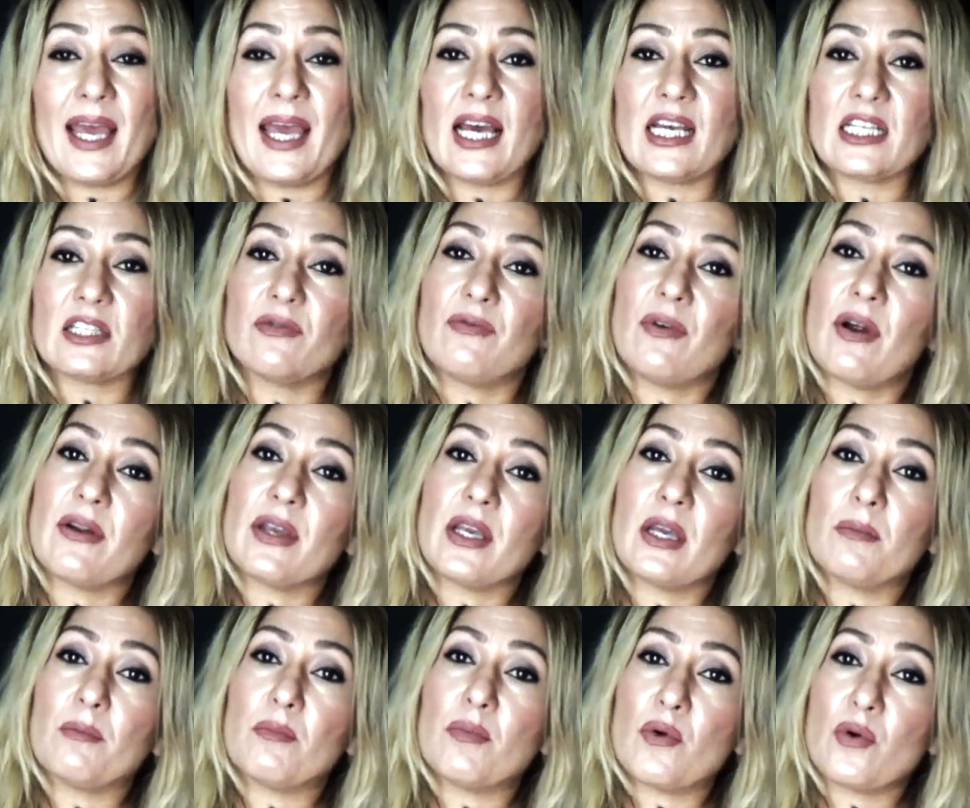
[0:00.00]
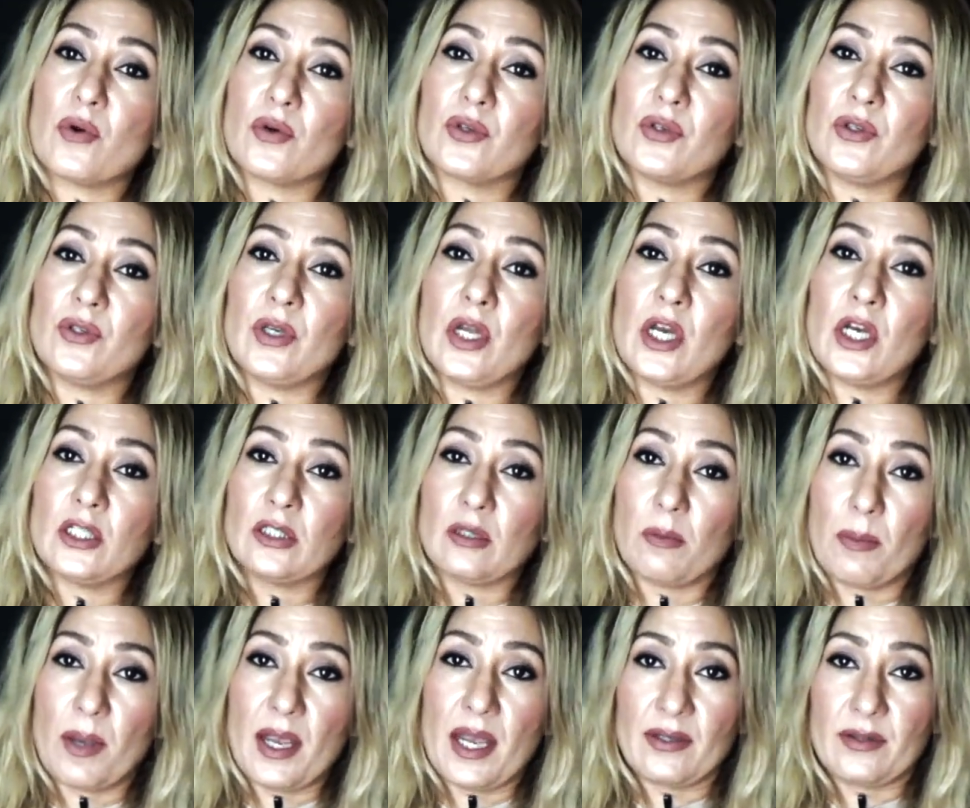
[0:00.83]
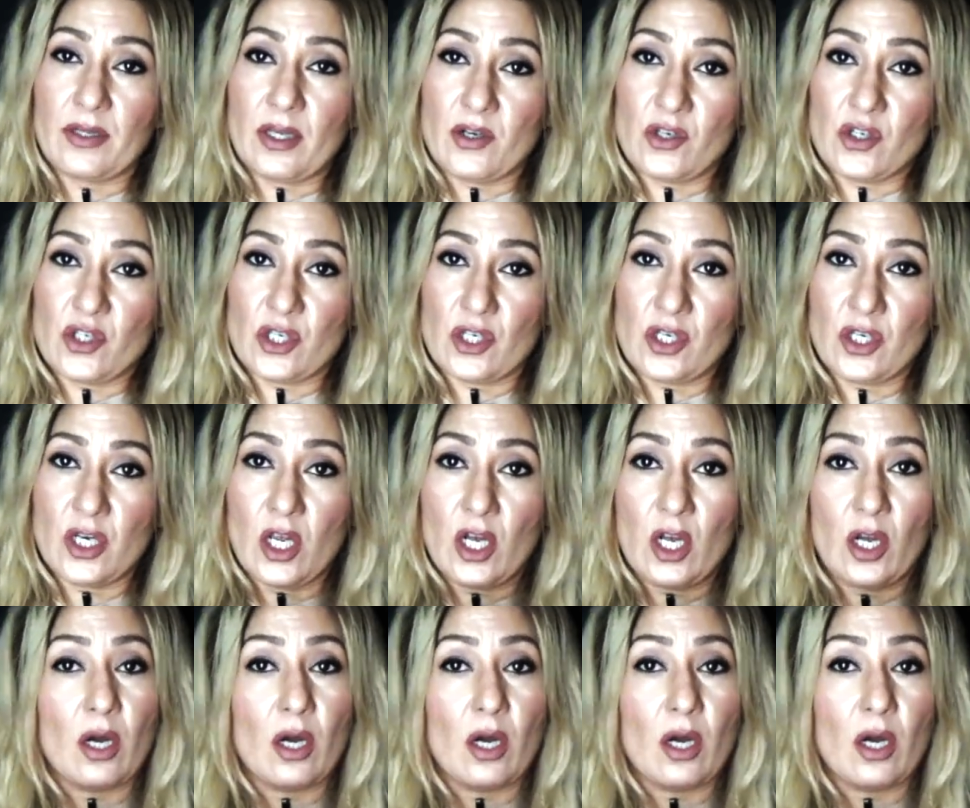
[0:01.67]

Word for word: it's very important to pay attention